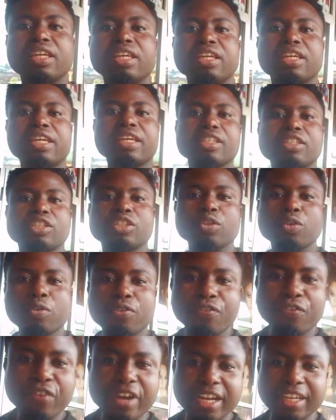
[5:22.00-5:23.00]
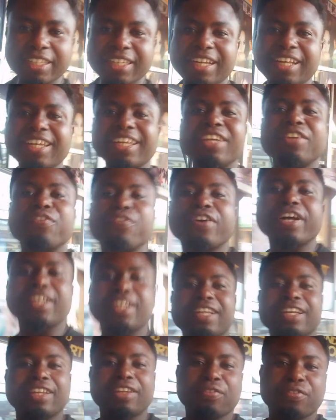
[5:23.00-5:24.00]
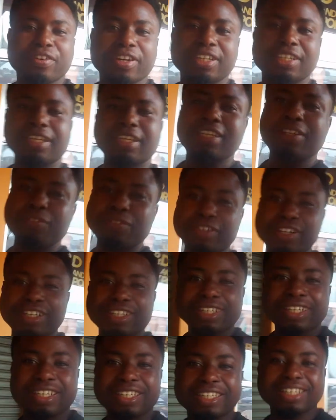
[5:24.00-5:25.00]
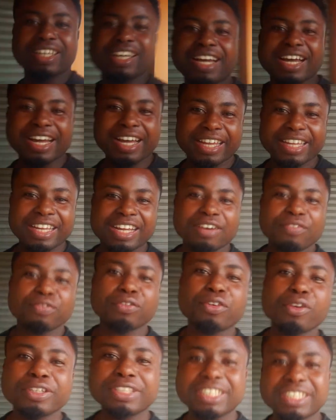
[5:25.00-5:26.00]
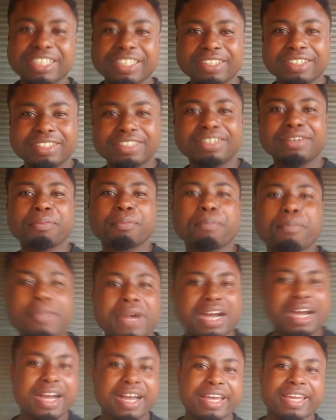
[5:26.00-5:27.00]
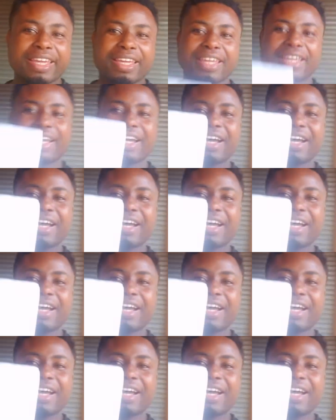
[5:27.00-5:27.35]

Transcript: Yes, so finally, finally, finally, finally, I have gotten my